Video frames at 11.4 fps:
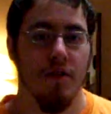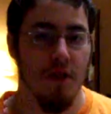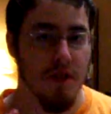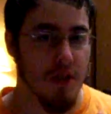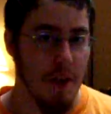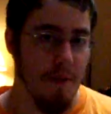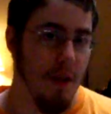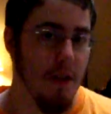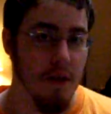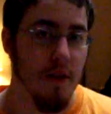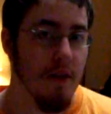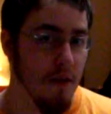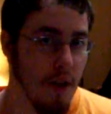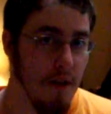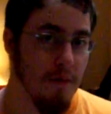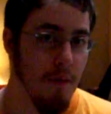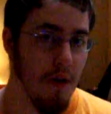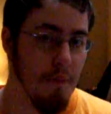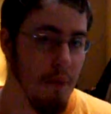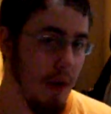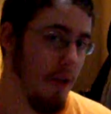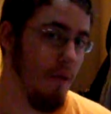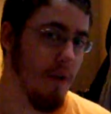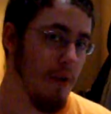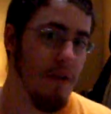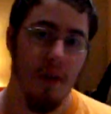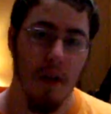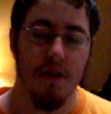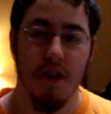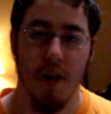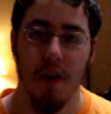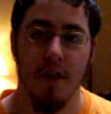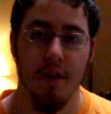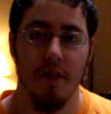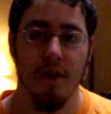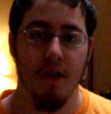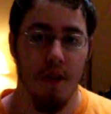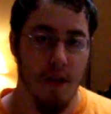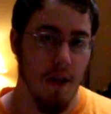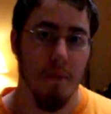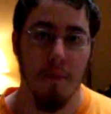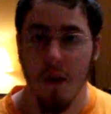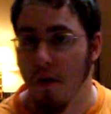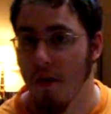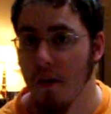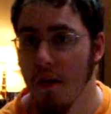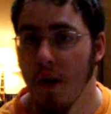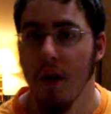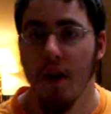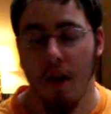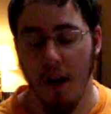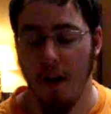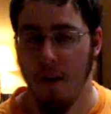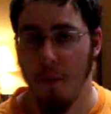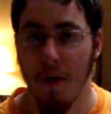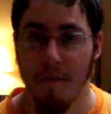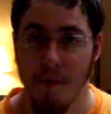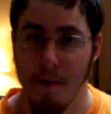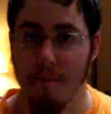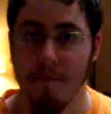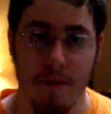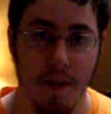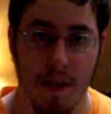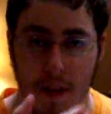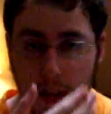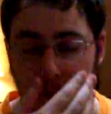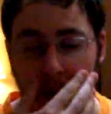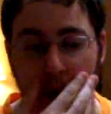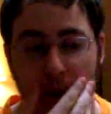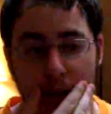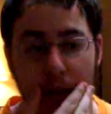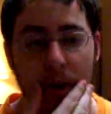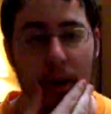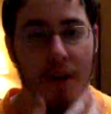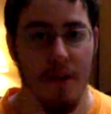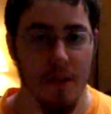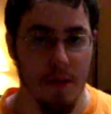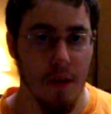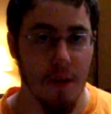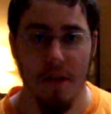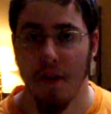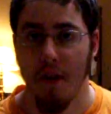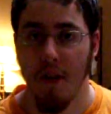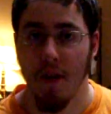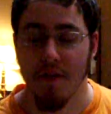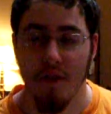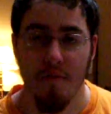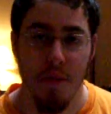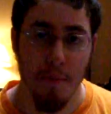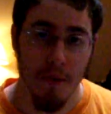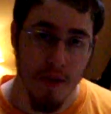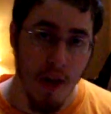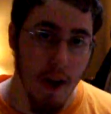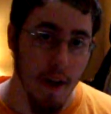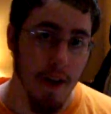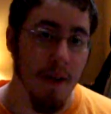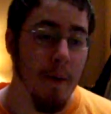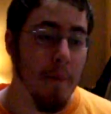just saving your loved one by going and untying him, her, whoever, get him out of there and letting the 7 people die.